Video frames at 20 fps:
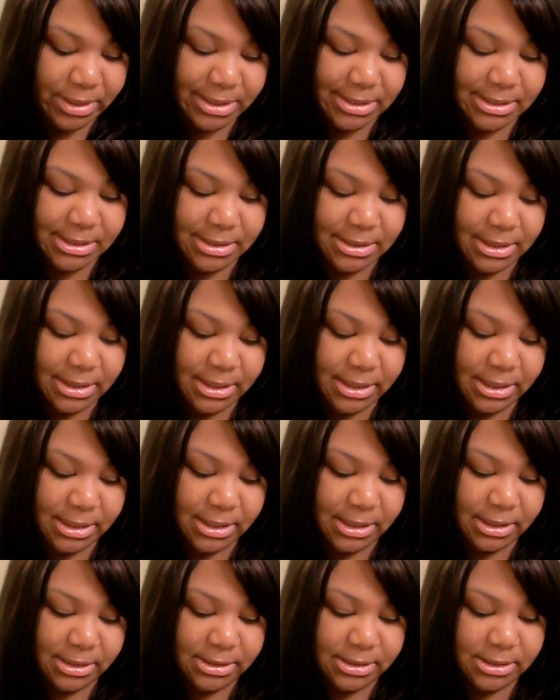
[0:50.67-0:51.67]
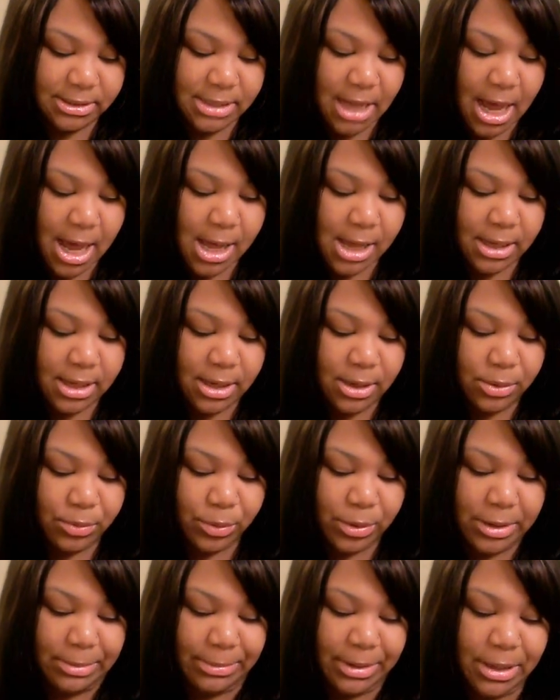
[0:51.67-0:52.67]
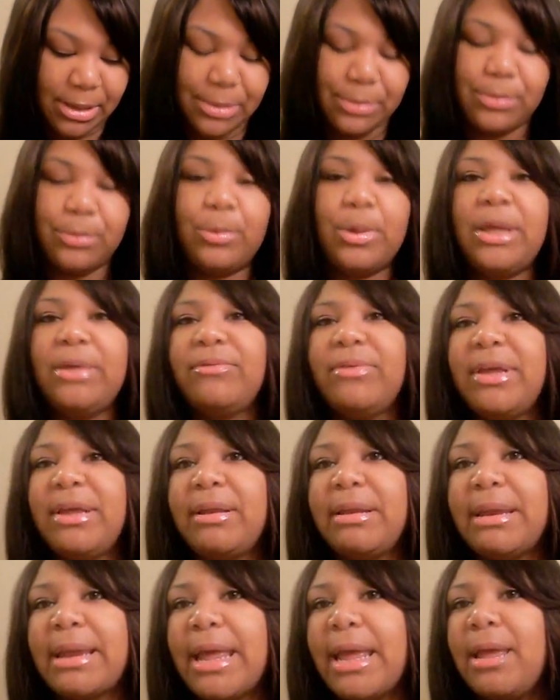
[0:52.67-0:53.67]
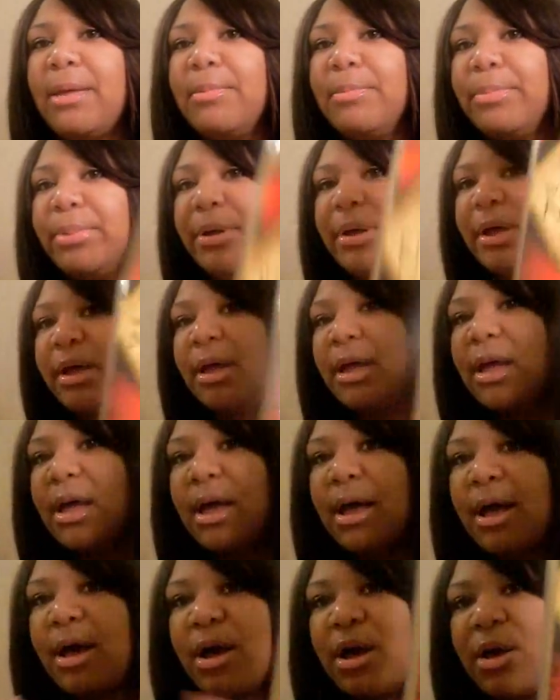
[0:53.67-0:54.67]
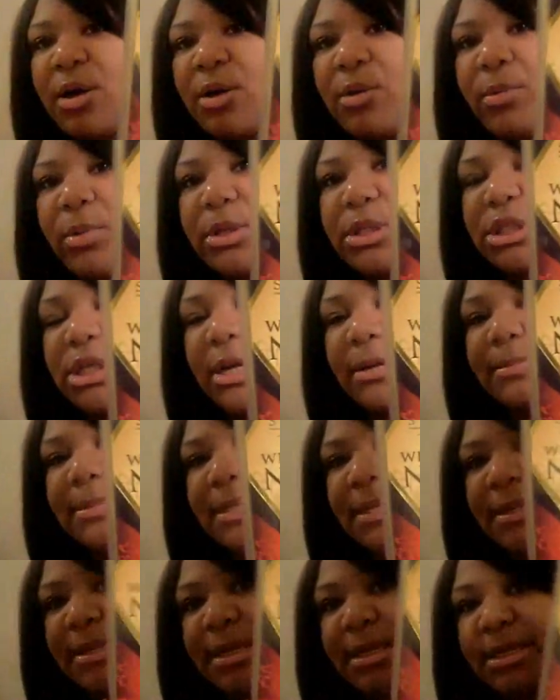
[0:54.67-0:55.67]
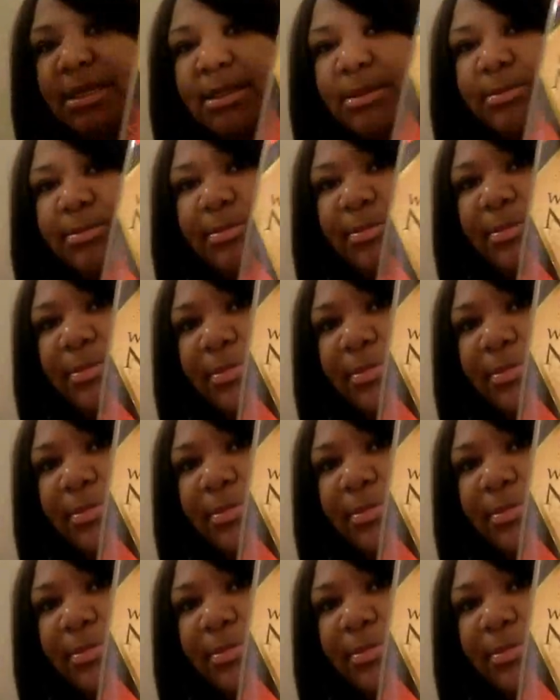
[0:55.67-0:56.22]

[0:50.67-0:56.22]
it's the Saga Remi Weaving Nape, which comes in this